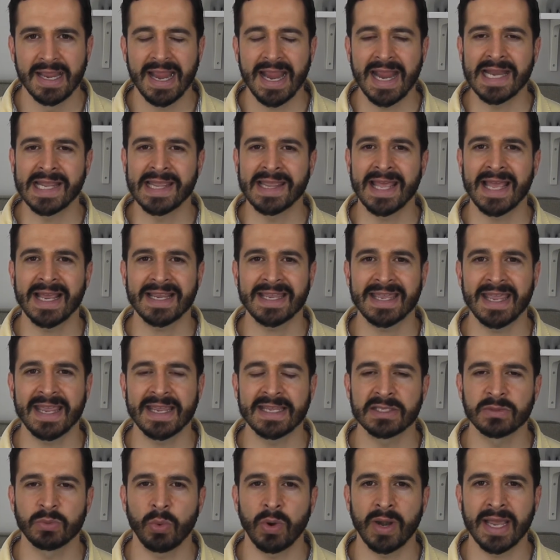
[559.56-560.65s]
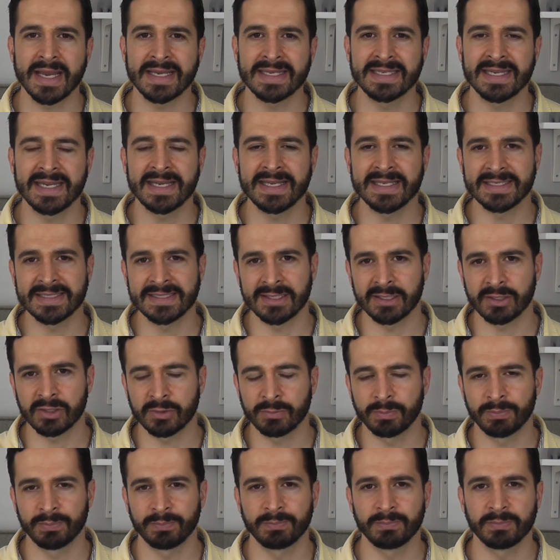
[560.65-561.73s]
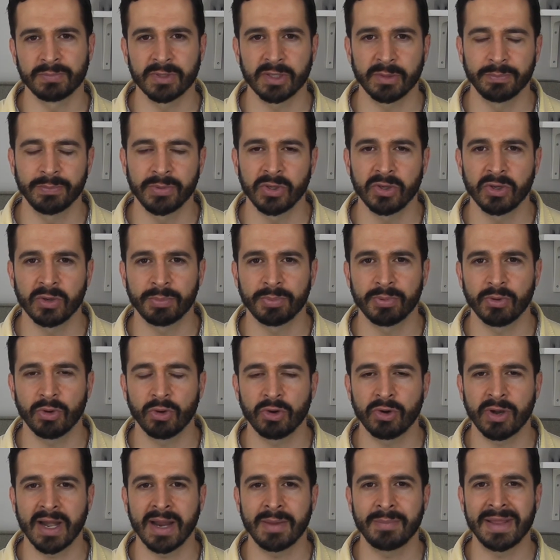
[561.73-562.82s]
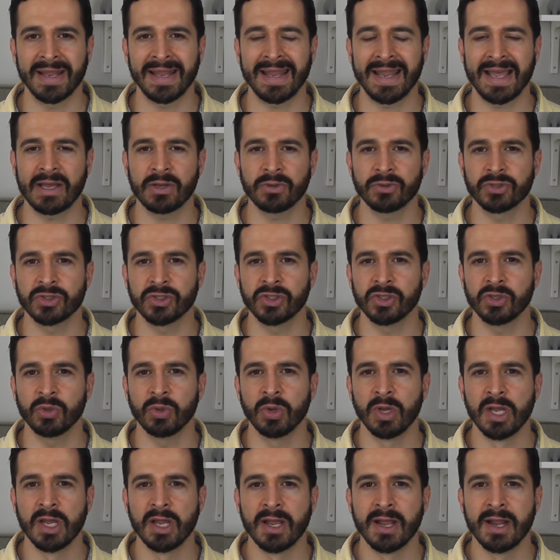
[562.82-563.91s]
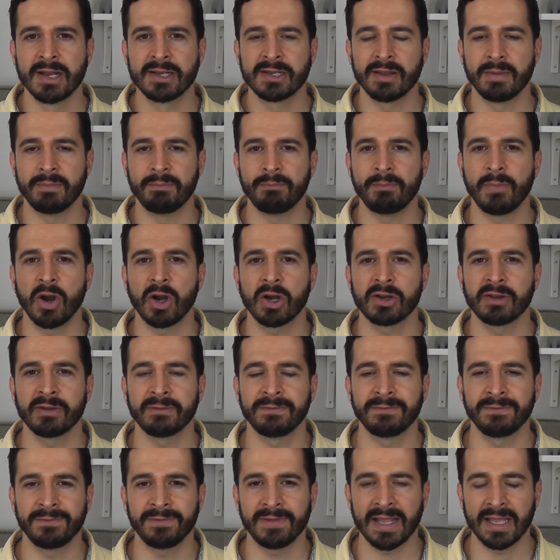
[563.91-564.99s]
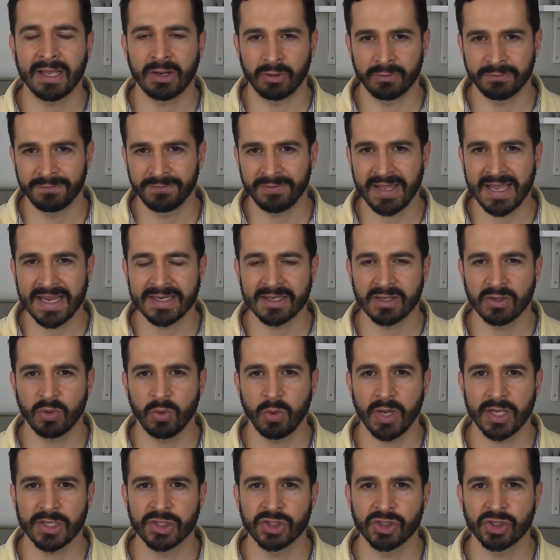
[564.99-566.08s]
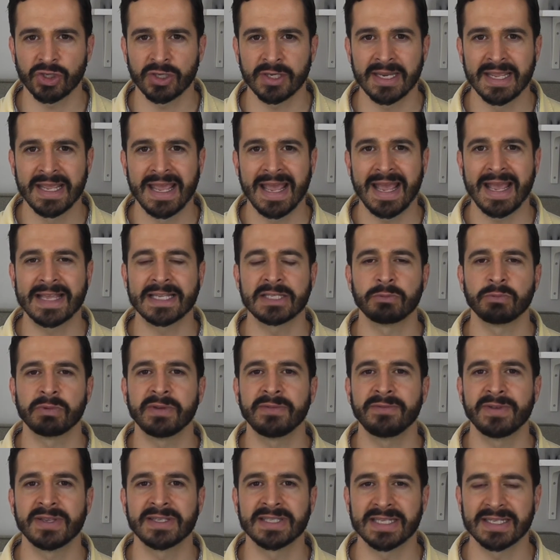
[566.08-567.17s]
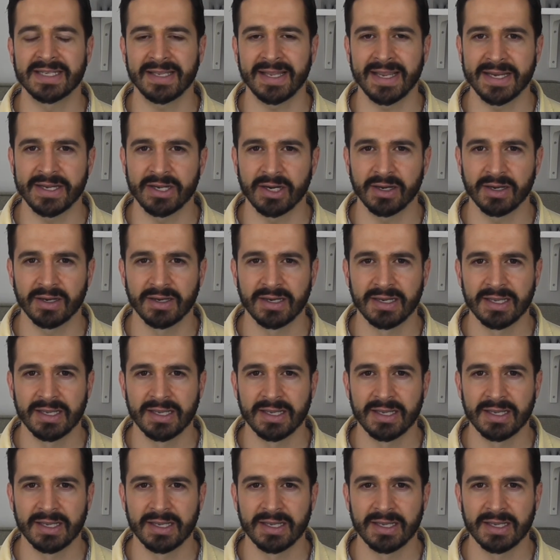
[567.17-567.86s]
And in that case, what I did is the computer program allows you to mark or flag a question as revisit later.